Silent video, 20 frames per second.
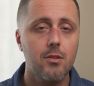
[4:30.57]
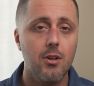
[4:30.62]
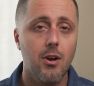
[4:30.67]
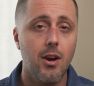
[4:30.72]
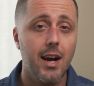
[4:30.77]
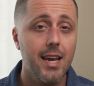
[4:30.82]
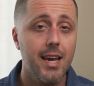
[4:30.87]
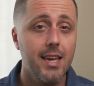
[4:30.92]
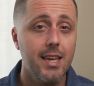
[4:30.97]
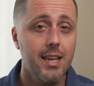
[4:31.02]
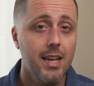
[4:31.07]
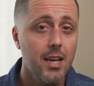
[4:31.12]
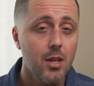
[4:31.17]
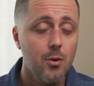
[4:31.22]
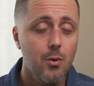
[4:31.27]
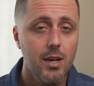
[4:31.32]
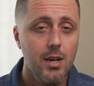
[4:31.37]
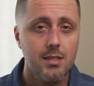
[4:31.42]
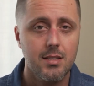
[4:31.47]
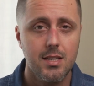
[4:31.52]
there hiking
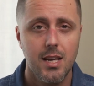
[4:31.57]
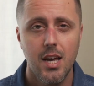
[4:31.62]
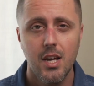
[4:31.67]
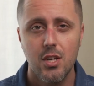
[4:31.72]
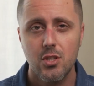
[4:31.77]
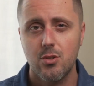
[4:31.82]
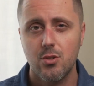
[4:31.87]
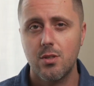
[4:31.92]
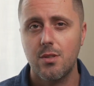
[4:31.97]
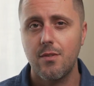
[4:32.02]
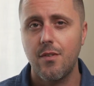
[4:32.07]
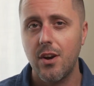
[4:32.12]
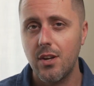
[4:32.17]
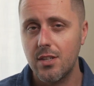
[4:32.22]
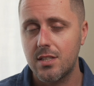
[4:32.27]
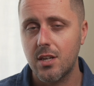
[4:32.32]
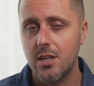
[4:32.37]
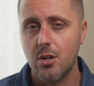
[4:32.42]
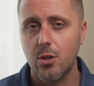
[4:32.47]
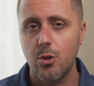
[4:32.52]
anyways, so it's very
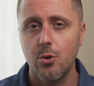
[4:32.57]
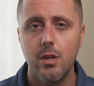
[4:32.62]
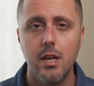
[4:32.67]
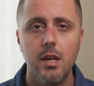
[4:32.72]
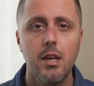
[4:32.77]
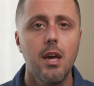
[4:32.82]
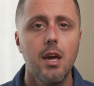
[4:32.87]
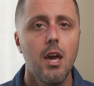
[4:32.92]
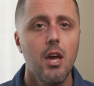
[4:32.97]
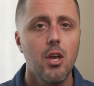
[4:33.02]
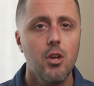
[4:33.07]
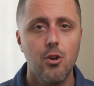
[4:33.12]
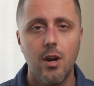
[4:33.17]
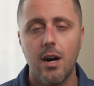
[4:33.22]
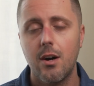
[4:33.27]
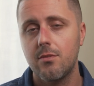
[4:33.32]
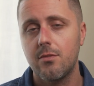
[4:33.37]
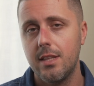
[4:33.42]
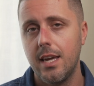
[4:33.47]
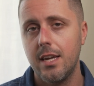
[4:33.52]
secluded. You're
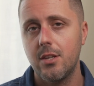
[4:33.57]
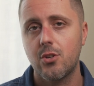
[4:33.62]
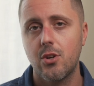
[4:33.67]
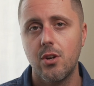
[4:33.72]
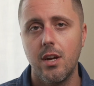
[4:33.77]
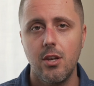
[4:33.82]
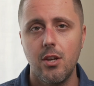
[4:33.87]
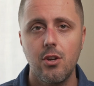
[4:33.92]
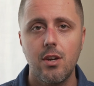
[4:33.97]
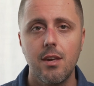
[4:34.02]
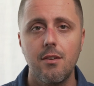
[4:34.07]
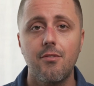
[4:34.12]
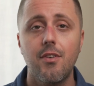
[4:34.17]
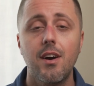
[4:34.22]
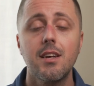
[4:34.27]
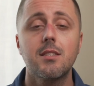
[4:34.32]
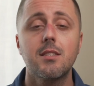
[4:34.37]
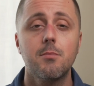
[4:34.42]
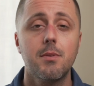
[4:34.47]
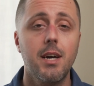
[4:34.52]
out in nature, and you can
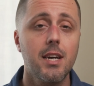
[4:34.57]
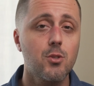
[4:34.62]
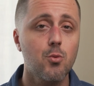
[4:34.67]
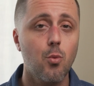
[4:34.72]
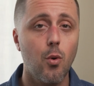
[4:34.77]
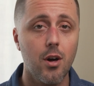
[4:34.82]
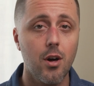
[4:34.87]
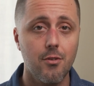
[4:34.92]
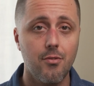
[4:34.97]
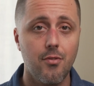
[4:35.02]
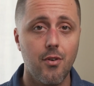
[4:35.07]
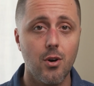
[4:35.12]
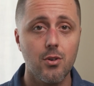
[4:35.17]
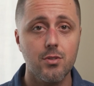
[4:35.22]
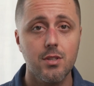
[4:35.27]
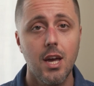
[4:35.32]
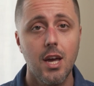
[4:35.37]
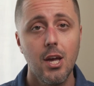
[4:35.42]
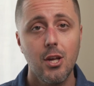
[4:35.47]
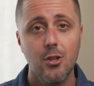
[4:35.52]
find some nice
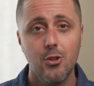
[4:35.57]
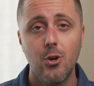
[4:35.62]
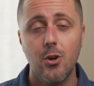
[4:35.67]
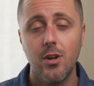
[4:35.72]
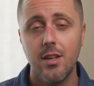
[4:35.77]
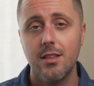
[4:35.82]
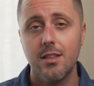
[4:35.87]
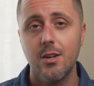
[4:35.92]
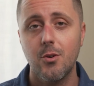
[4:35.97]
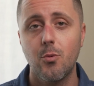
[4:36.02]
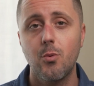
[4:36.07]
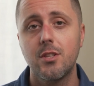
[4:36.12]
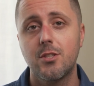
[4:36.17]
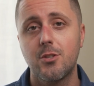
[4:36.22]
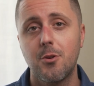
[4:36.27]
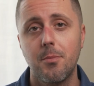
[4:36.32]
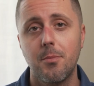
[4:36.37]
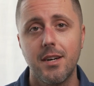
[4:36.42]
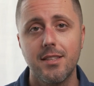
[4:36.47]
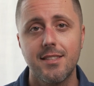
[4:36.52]
waterfalls during the
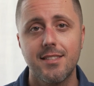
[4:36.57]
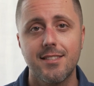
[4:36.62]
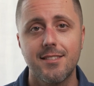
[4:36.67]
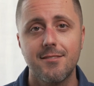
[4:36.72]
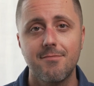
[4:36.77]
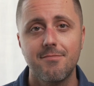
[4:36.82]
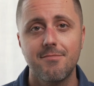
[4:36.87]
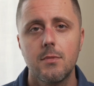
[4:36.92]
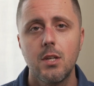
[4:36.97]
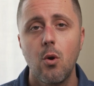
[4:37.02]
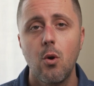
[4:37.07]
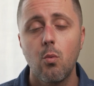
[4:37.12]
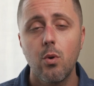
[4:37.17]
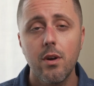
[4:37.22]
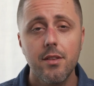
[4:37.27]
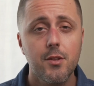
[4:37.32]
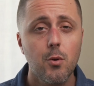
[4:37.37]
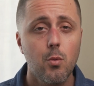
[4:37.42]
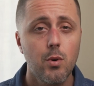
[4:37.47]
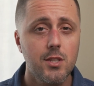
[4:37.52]
winter months.
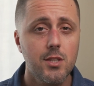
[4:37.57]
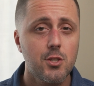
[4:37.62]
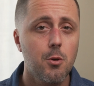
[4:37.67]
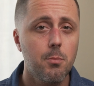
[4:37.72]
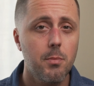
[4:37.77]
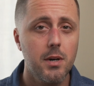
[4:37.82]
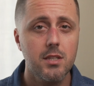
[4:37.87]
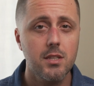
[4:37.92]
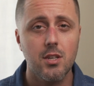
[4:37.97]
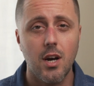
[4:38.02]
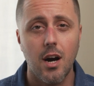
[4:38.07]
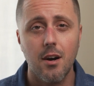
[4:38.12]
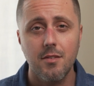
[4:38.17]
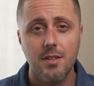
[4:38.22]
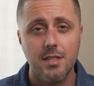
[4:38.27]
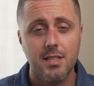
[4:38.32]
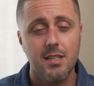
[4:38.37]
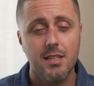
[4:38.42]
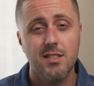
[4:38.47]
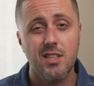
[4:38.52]
With the winter months,
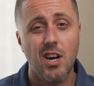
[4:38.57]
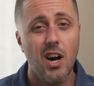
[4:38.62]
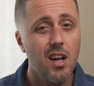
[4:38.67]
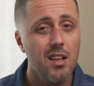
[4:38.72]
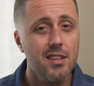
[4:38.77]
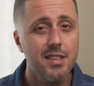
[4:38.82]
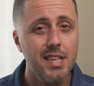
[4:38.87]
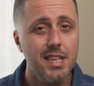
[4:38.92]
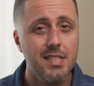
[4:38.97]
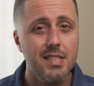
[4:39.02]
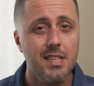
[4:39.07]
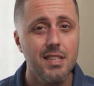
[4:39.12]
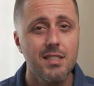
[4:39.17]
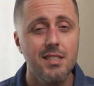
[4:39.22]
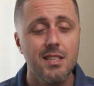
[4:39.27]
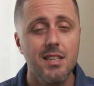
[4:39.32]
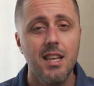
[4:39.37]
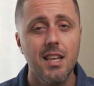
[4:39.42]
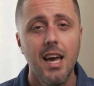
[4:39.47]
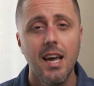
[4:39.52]
obviously, is the holiday
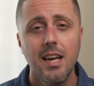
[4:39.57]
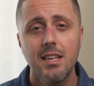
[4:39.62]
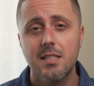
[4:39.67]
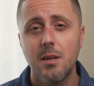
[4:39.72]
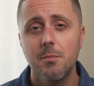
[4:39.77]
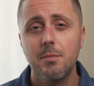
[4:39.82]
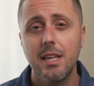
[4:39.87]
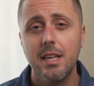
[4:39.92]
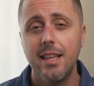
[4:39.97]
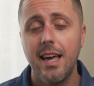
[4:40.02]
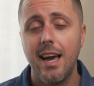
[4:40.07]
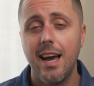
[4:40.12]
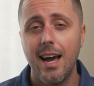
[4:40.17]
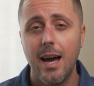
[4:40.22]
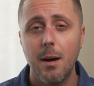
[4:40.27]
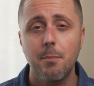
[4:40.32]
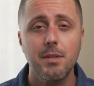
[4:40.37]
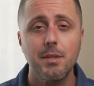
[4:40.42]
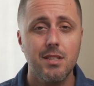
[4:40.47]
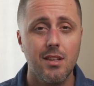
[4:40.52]
season. Something that
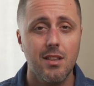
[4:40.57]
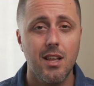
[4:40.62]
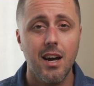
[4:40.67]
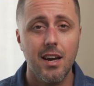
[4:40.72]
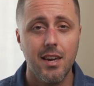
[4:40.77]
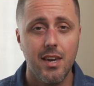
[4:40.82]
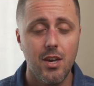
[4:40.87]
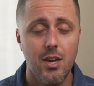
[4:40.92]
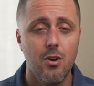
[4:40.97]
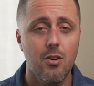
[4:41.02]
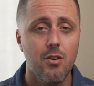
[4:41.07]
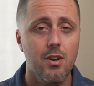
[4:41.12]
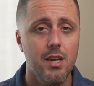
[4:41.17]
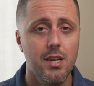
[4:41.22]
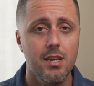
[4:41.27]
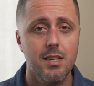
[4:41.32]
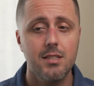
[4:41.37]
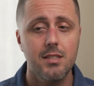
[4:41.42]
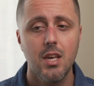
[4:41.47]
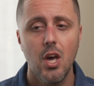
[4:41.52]
happens a lot here
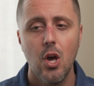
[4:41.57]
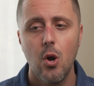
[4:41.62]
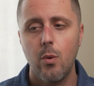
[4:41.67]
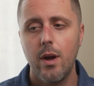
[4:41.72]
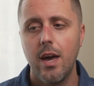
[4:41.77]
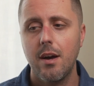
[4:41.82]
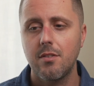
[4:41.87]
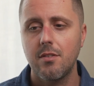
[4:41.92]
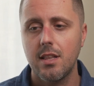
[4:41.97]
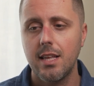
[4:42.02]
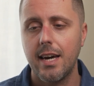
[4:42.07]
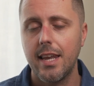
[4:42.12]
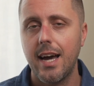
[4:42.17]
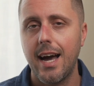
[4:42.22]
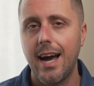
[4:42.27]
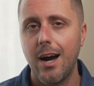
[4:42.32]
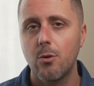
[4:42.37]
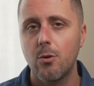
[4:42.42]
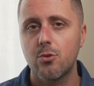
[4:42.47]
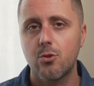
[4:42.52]
is we have a lot of
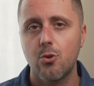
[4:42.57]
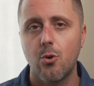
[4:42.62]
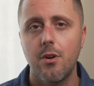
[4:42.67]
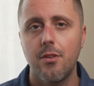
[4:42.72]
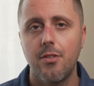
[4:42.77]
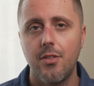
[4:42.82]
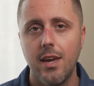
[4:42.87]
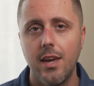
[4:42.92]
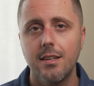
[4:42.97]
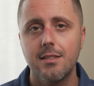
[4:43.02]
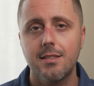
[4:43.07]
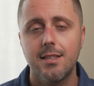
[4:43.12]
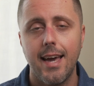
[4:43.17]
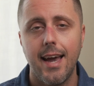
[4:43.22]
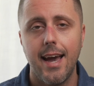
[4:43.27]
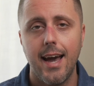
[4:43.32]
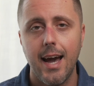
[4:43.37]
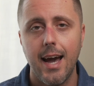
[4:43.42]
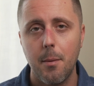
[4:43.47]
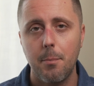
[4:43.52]
outdoor things
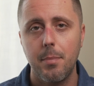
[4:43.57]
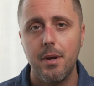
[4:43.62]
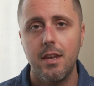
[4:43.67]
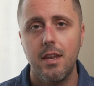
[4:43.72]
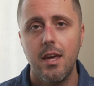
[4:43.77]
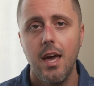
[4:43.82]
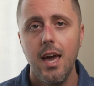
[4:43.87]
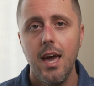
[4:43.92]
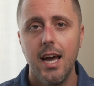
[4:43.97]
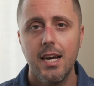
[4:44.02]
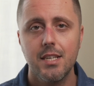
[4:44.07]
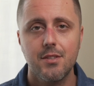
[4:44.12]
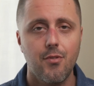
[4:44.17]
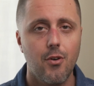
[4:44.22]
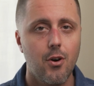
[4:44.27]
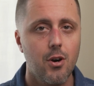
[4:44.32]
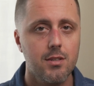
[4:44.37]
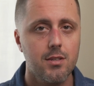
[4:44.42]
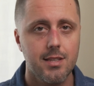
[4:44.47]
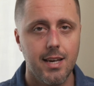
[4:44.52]
that happen as
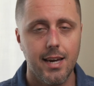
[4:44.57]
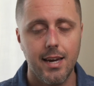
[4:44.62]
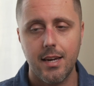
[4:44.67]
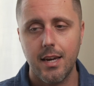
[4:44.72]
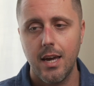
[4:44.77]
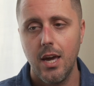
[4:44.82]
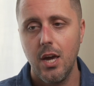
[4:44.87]
far as like